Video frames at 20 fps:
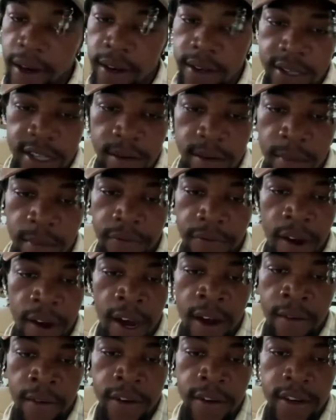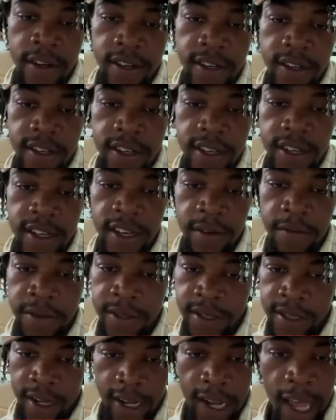to my father. It was
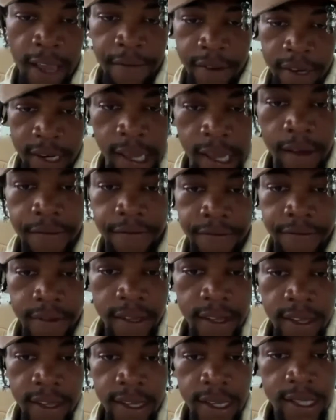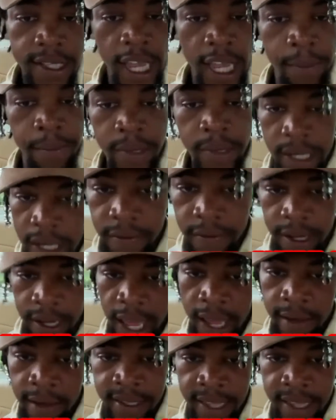a life and death type of living
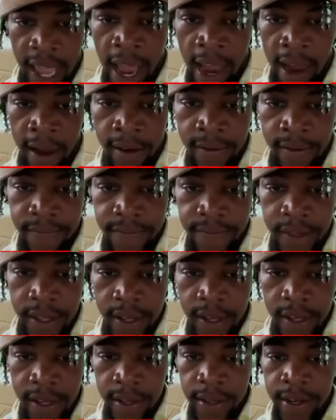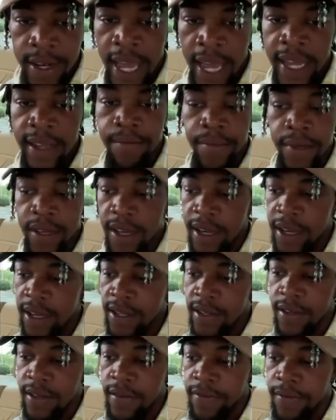lifestyle. Not because
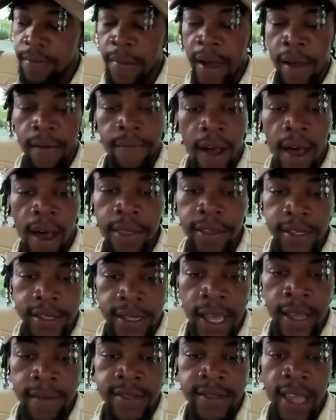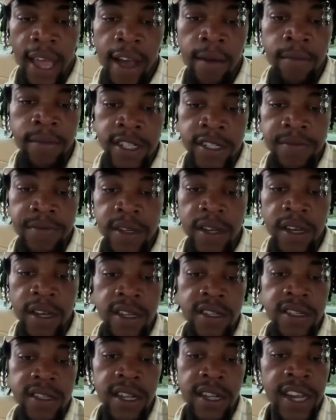of my father's lifestyle, but just
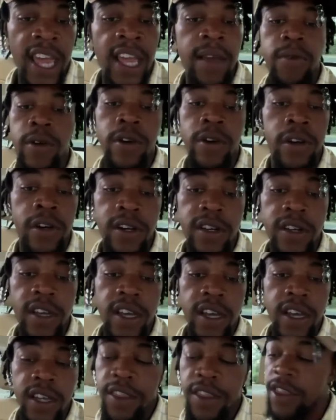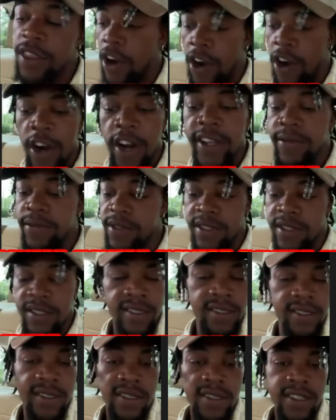because the neighborhood, the area
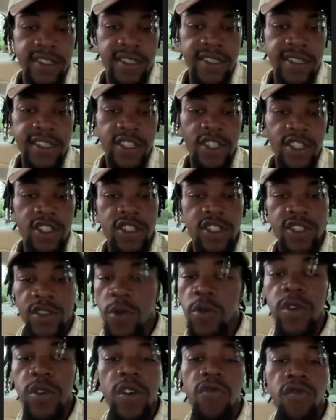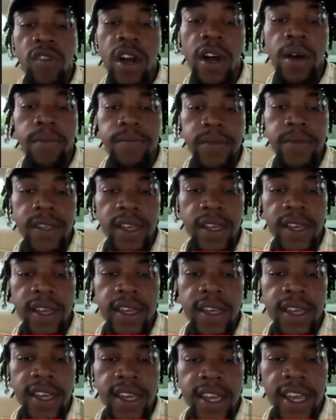was so corrupt.
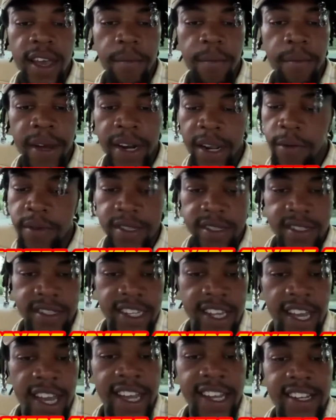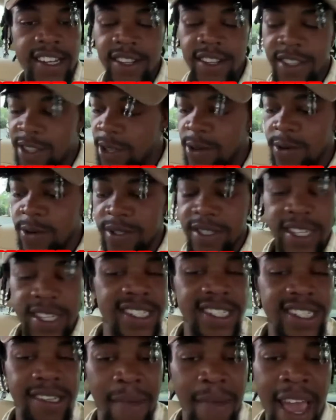But it was done through
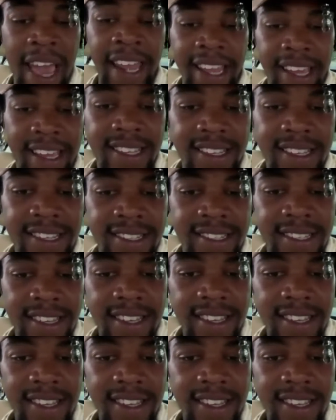systematics,